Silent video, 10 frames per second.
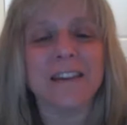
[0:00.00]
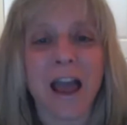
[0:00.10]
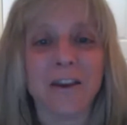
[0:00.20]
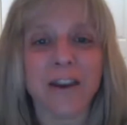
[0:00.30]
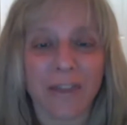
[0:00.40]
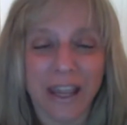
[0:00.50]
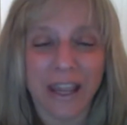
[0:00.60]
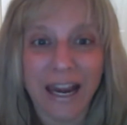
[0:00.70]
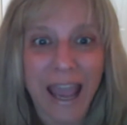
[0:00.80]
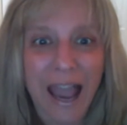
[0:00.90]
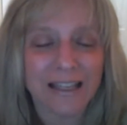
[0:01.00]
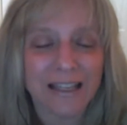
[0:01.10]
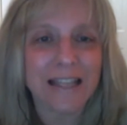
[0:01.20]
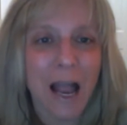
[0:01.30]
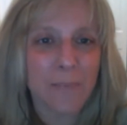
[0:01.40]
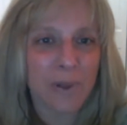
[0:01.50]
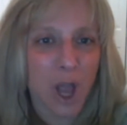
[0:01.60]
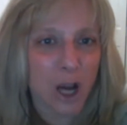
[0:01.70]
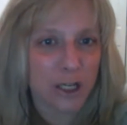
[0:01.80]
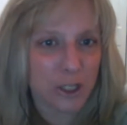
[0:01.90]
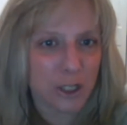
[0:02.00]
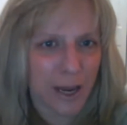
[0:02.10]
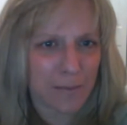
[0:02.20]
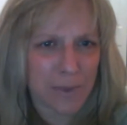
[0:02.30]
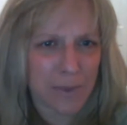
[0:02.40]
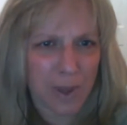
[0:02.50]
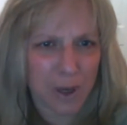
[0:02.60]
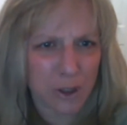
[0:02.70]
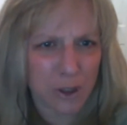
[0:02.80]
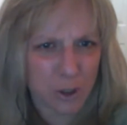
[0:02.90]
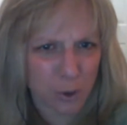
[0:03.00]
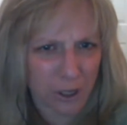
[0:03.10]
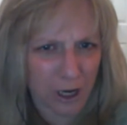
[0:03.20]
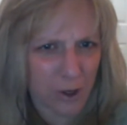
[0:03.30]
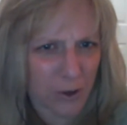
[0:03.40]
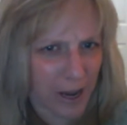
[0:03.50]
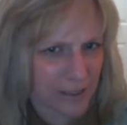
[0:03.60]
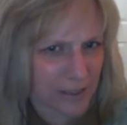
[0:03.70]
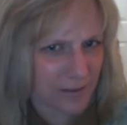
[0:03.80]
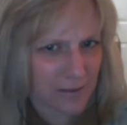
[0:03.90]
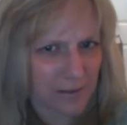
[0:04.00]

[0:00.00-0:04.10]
now the kitty hat does not belong to James. It belongs to Julia, correct?